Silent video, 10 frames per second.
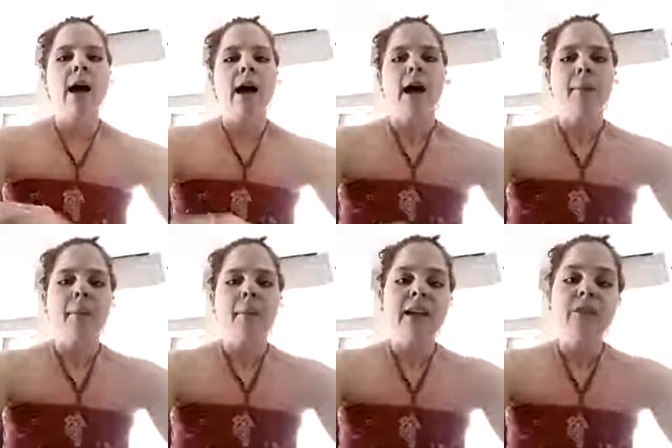
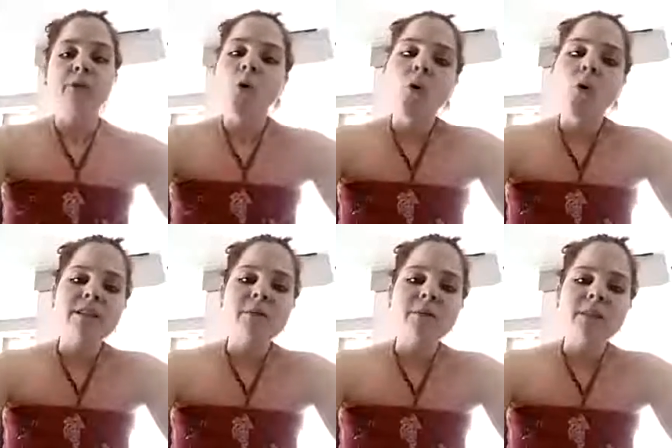And of
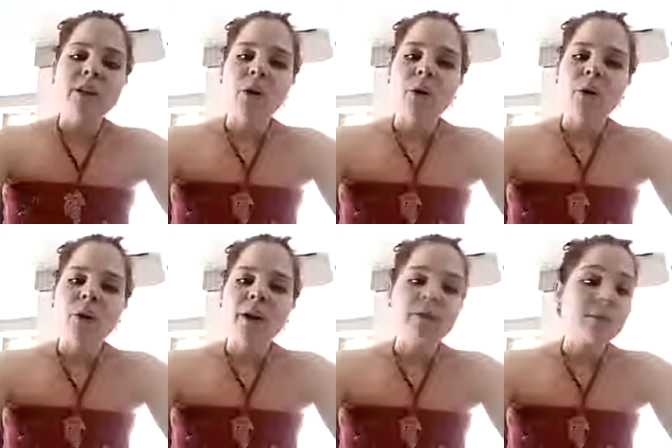course,
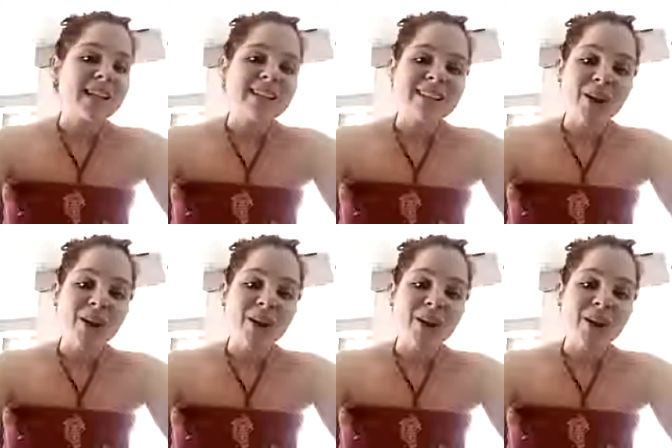everybody's